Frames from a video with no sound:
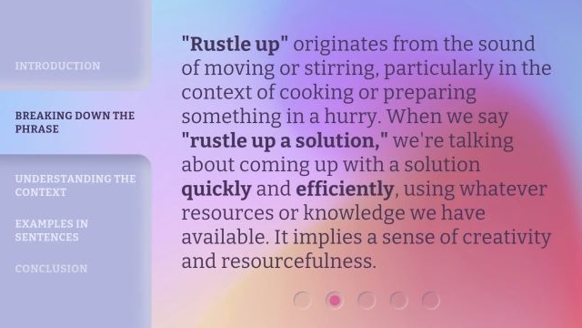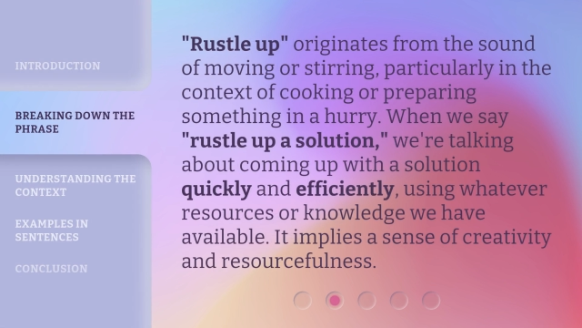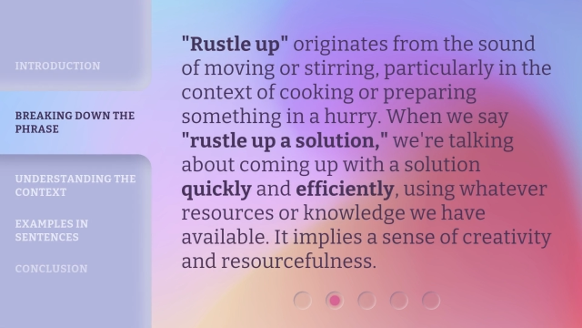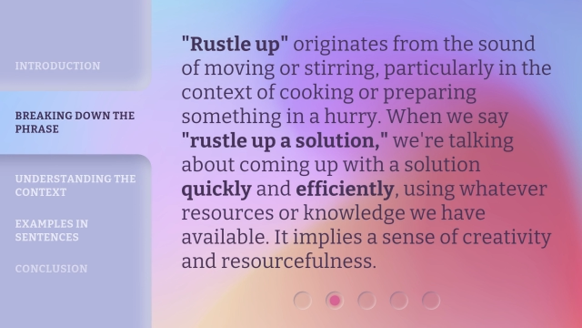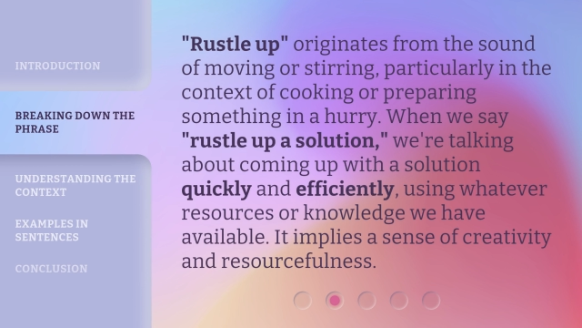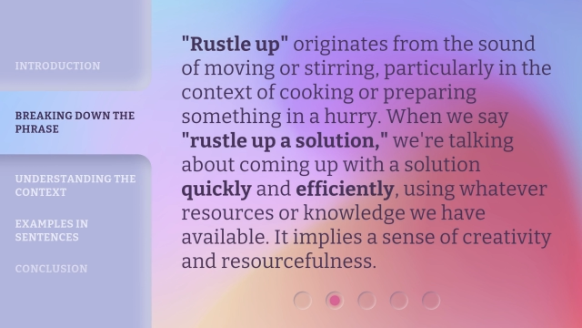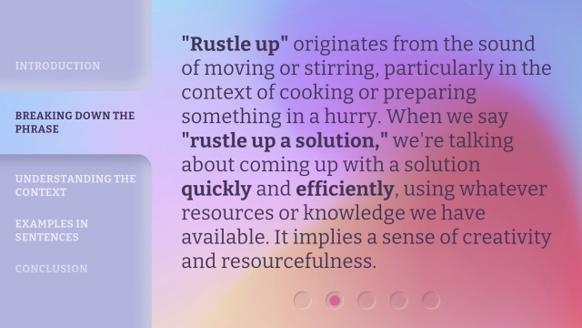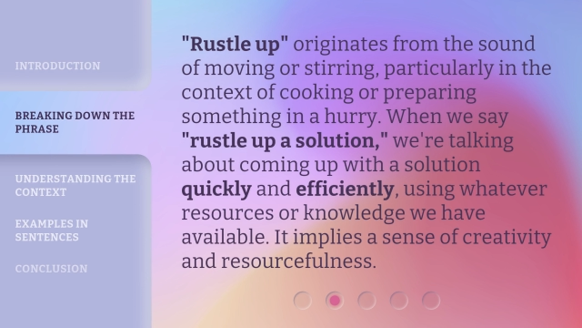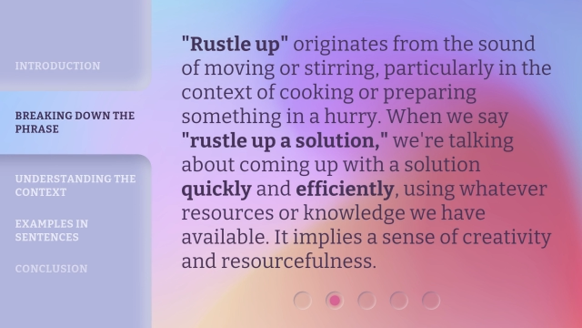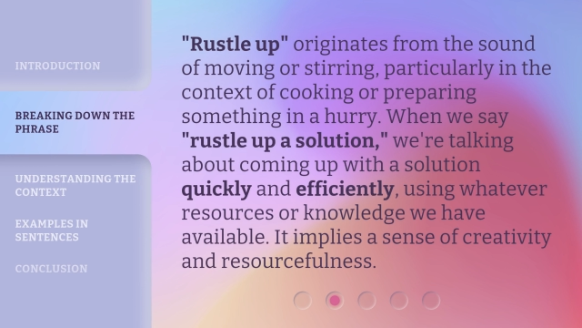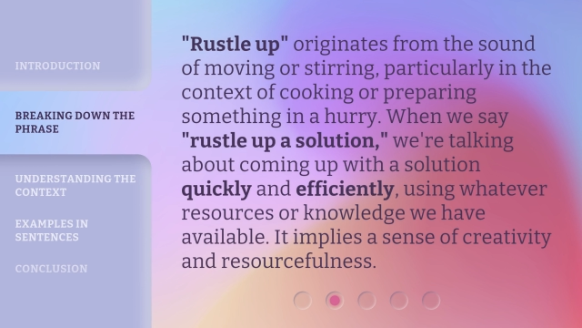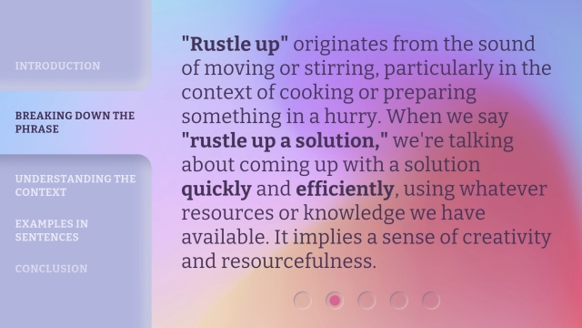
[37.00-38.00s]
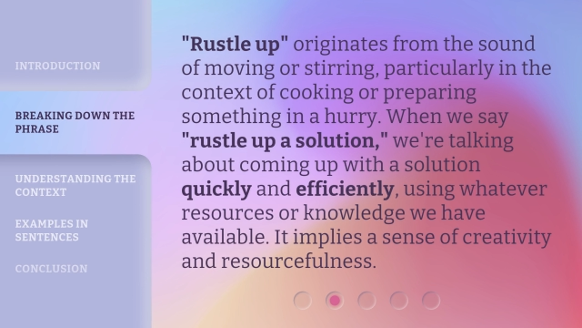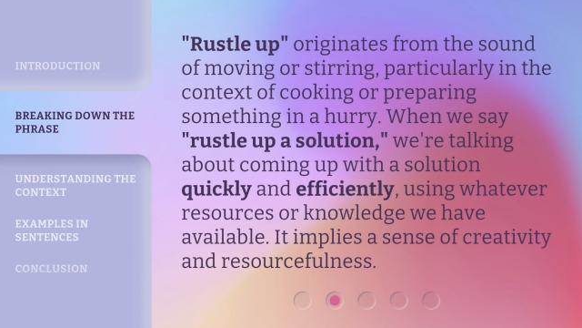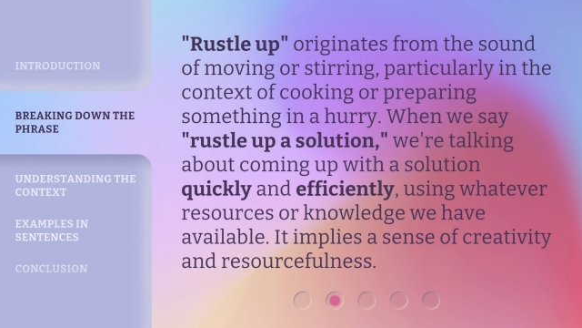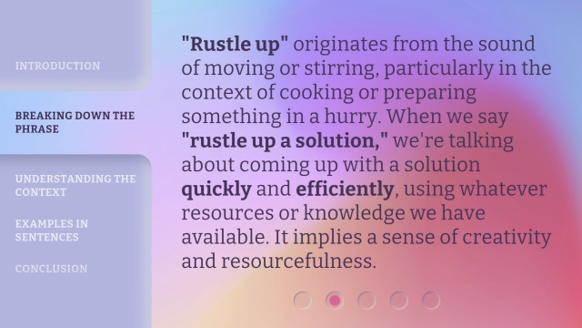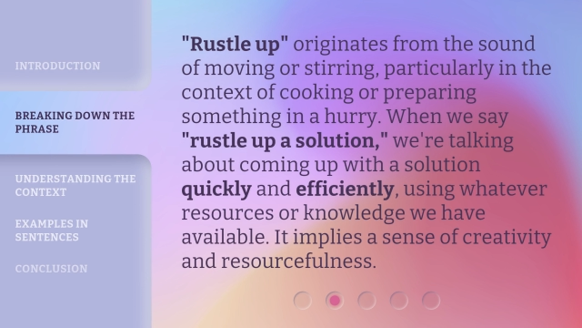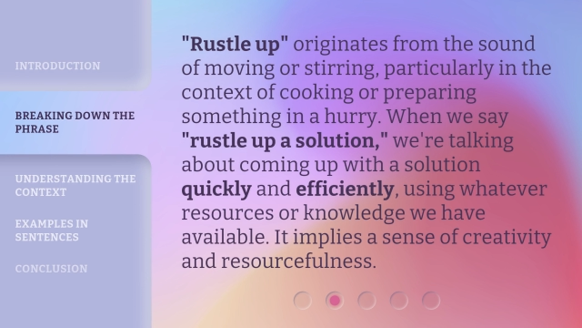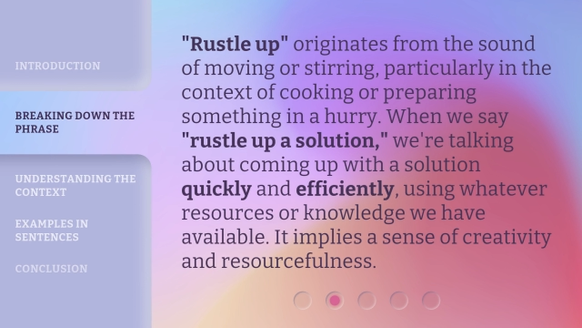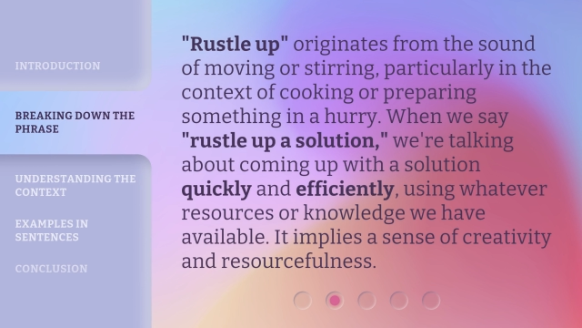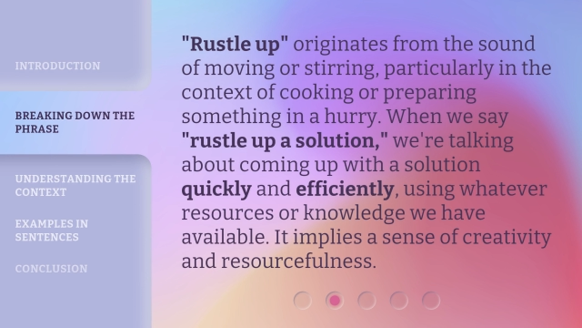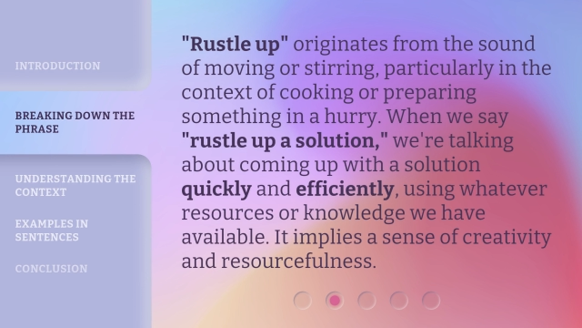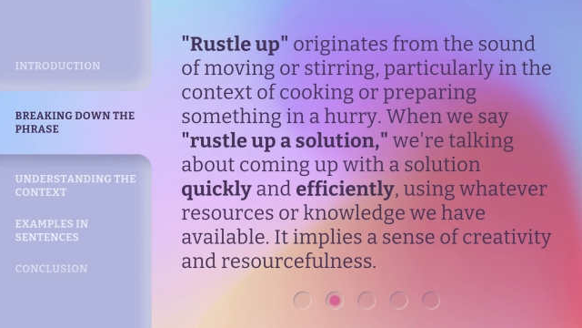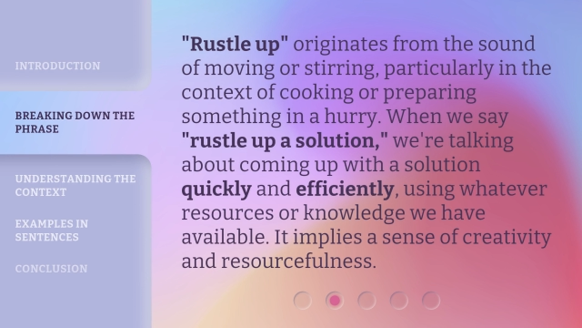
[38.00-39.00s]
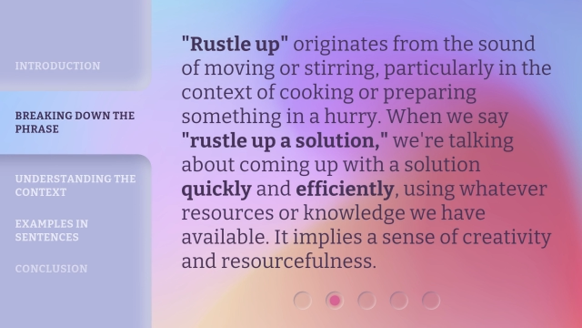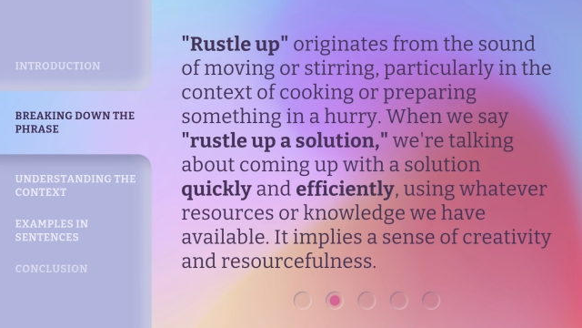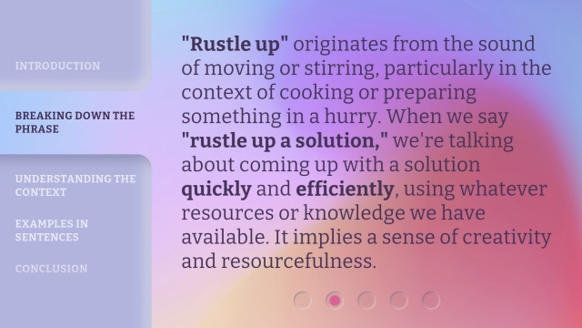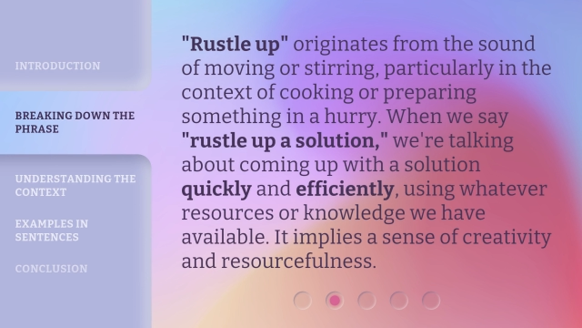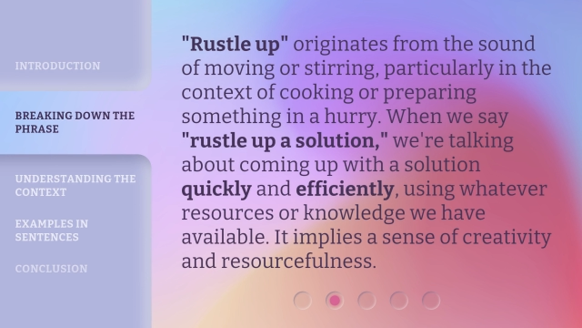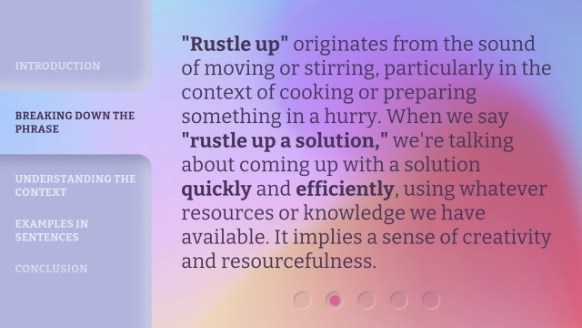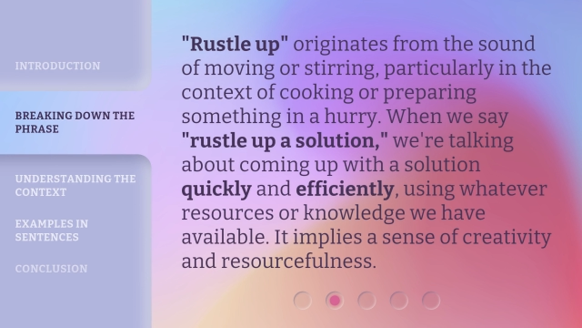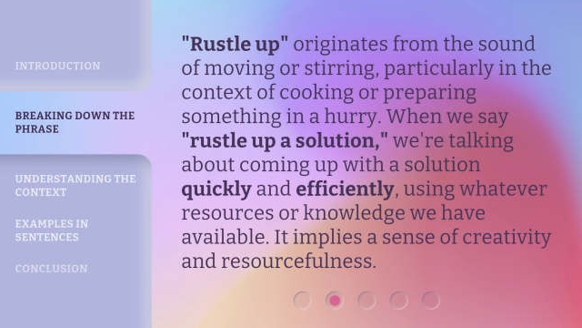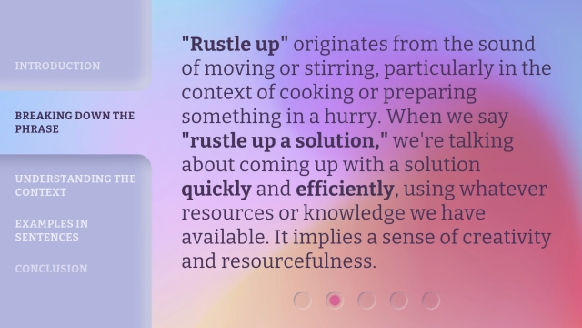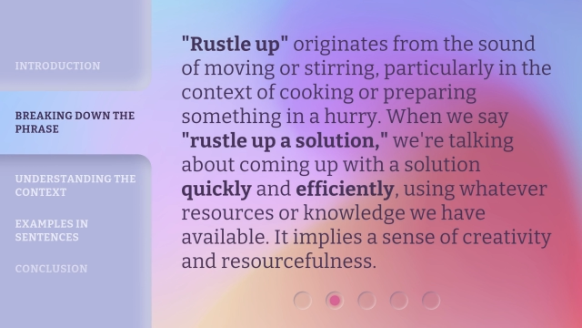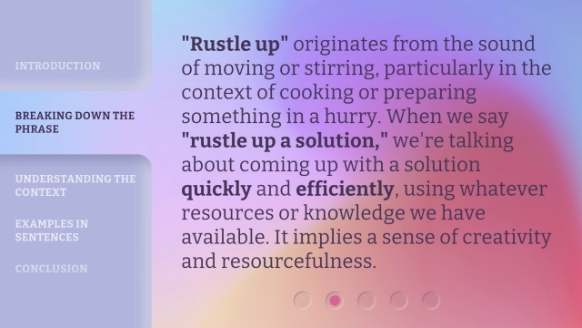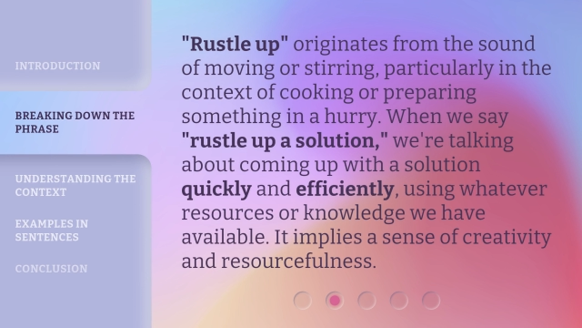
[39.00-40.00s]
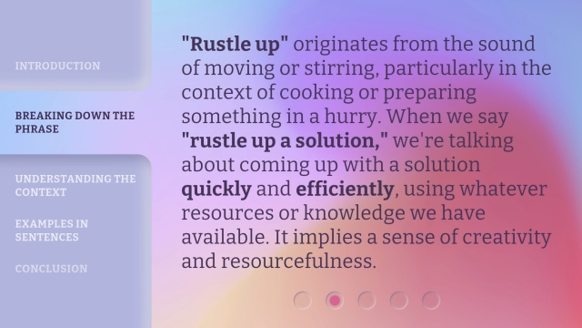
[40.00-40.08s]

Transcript: [unreadable: no face in view]